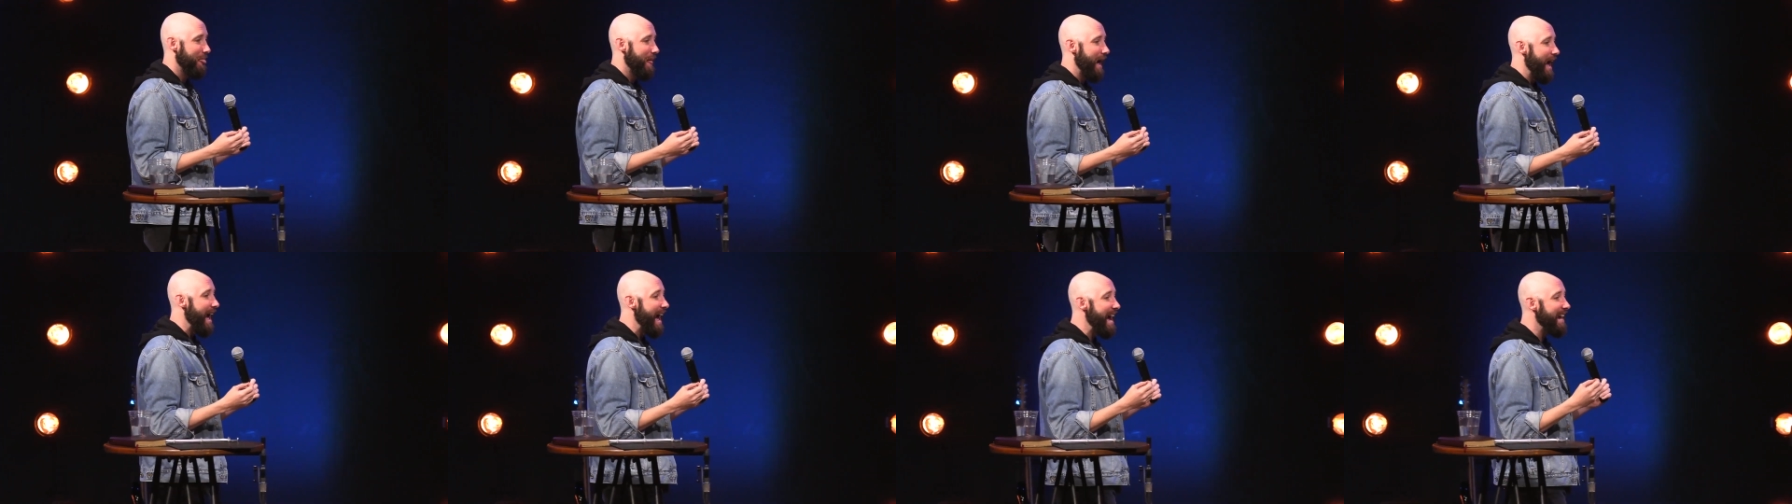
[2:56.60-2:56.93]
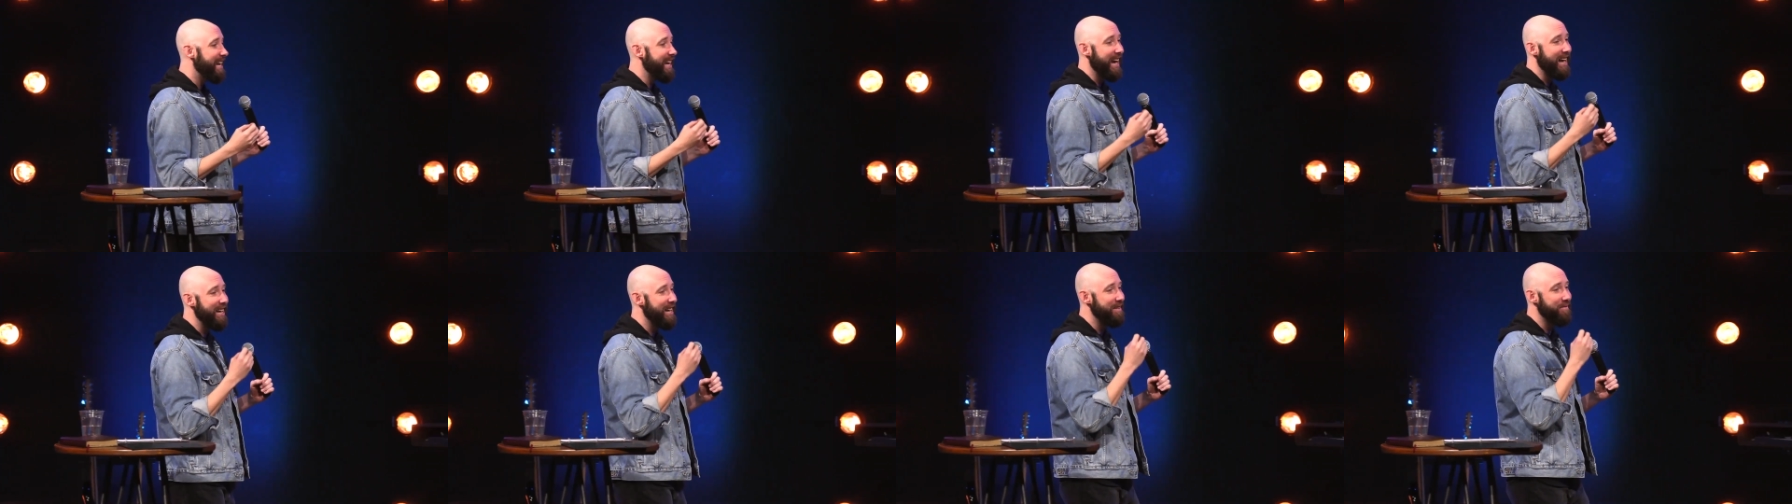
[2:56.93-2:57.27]
I
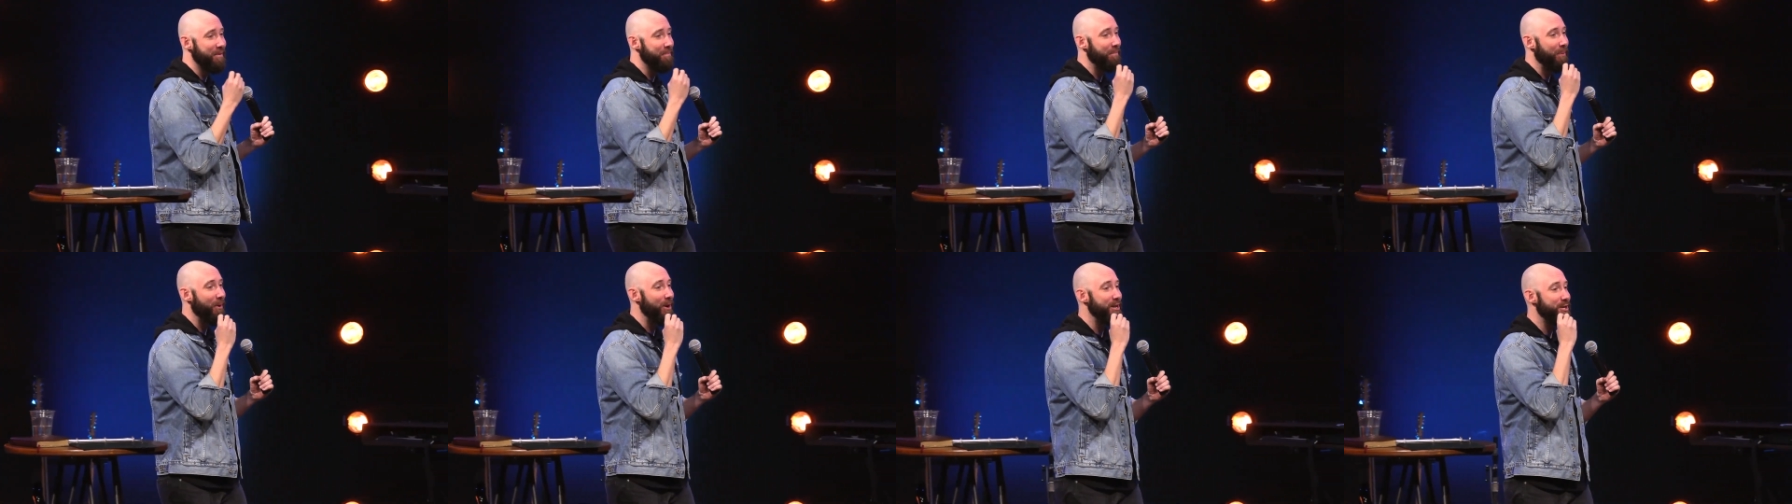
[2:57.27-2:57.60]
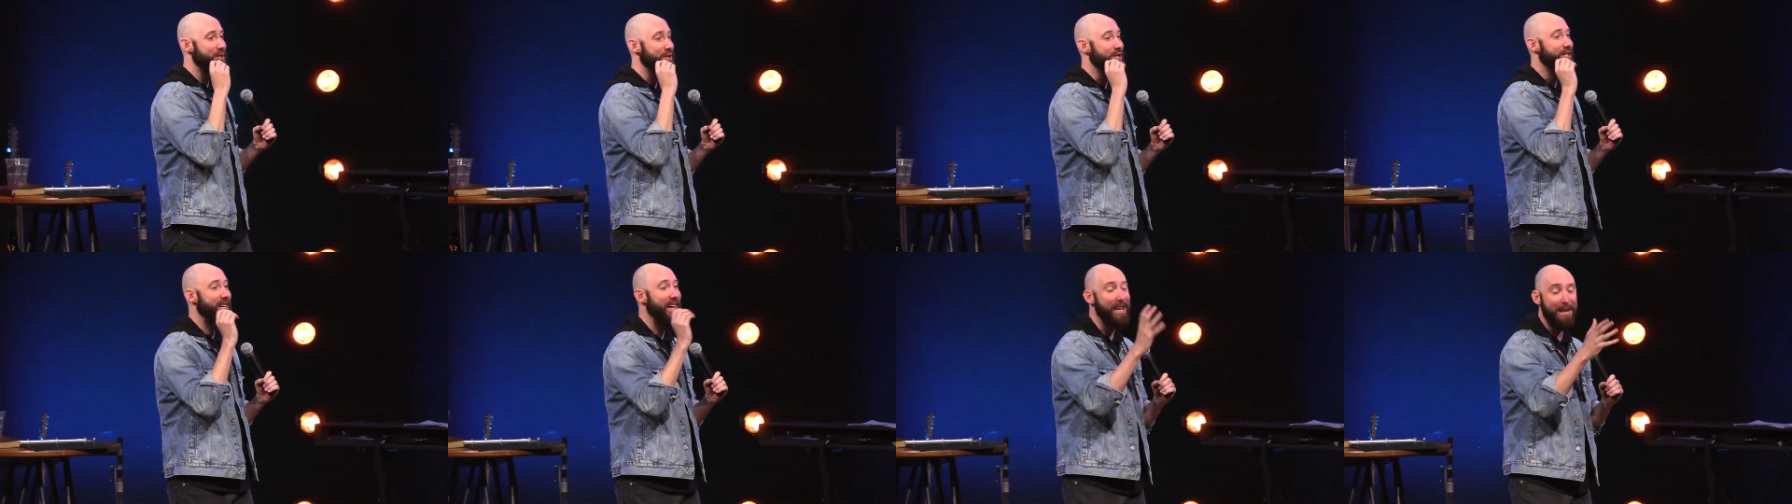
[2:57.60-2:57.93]
can't even
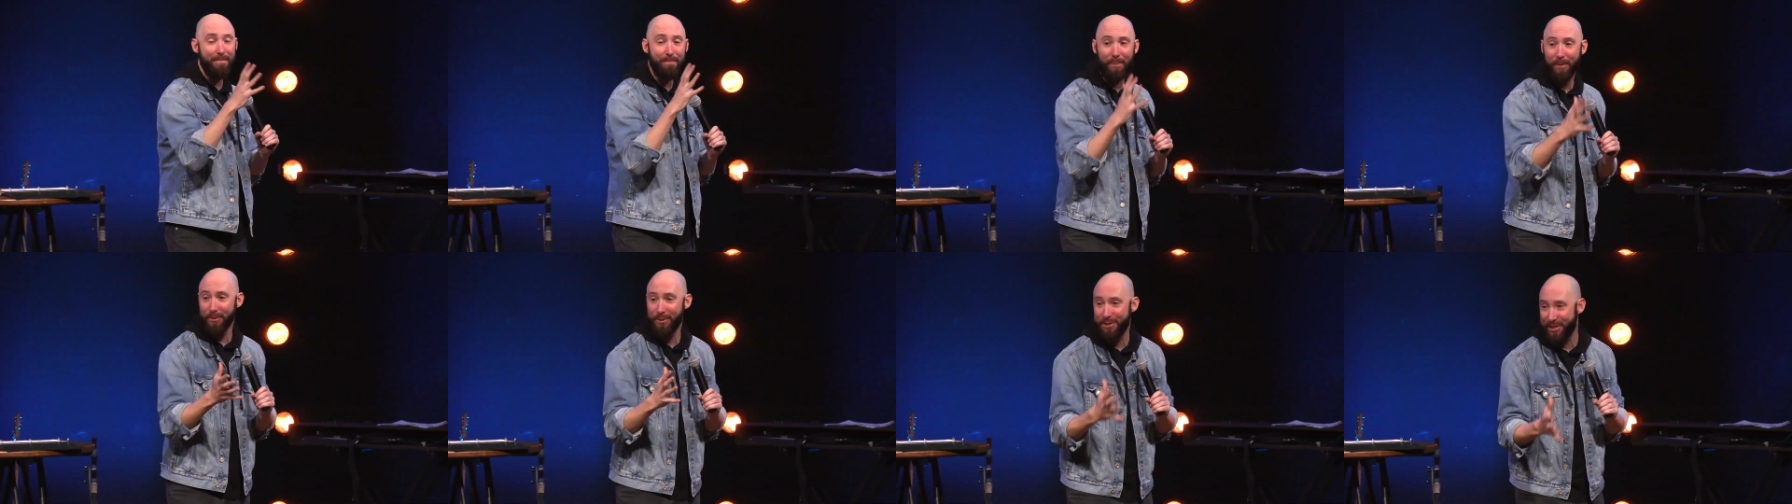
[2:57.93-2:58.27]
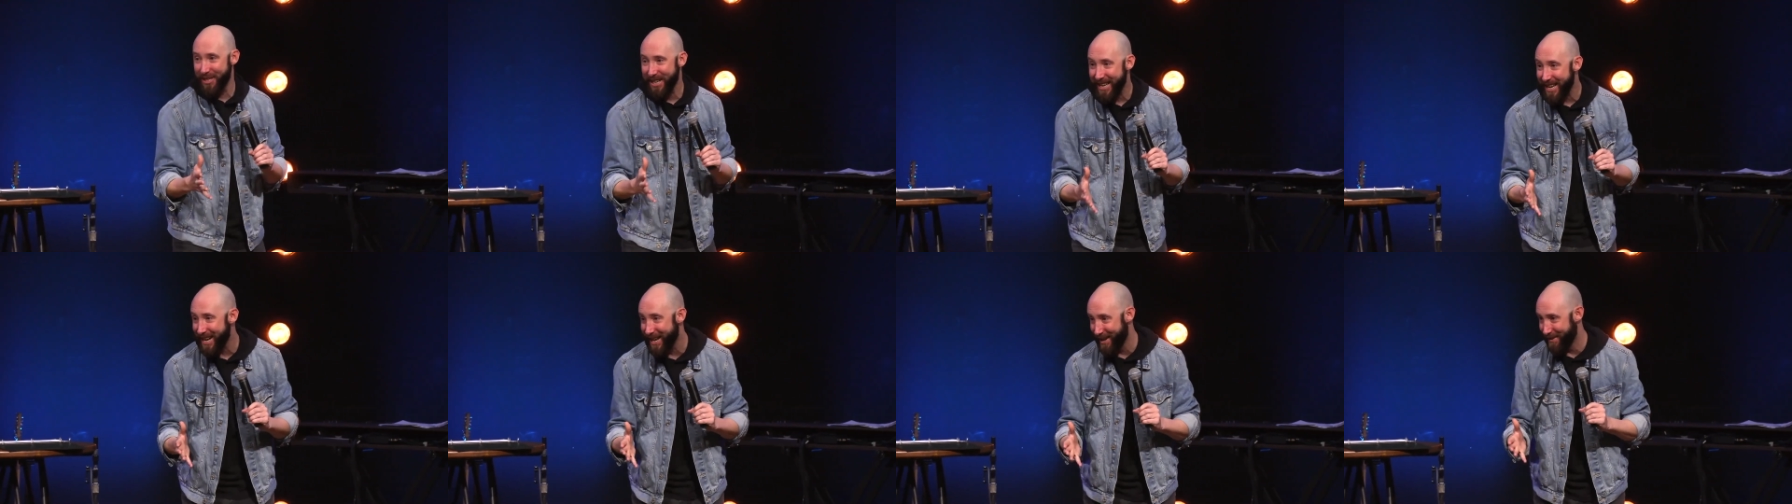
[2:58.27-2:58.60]
preach
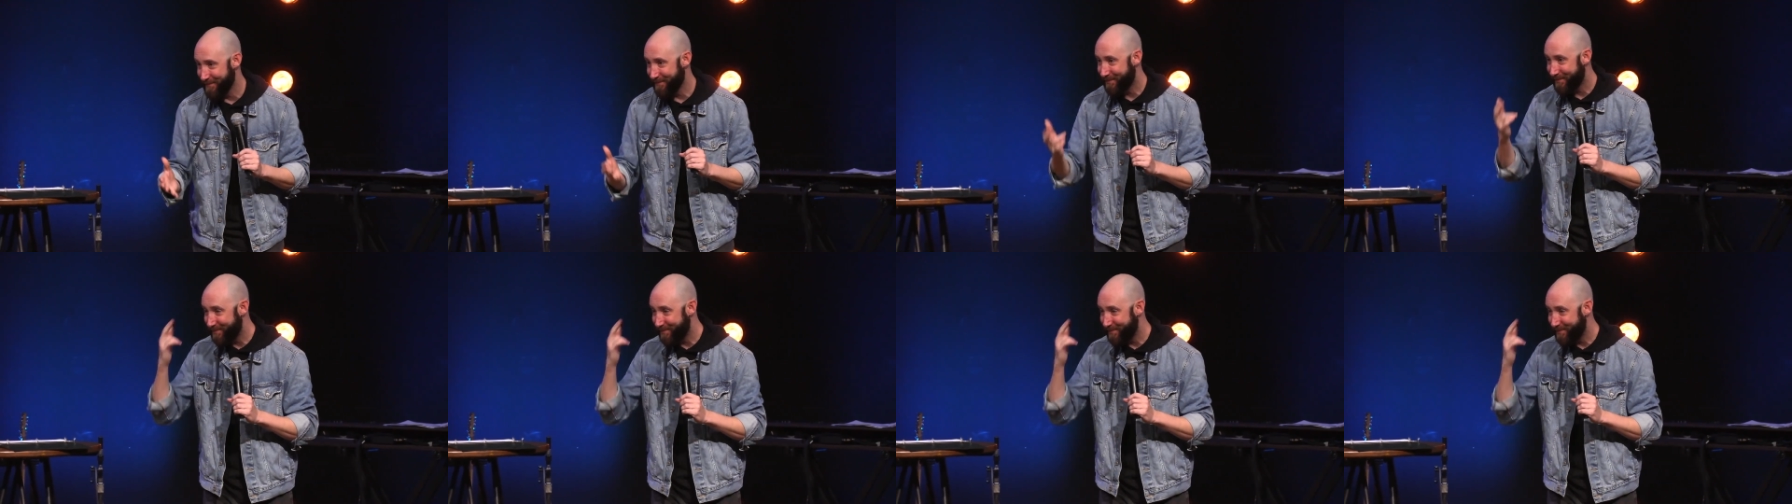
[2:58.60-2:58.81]
10%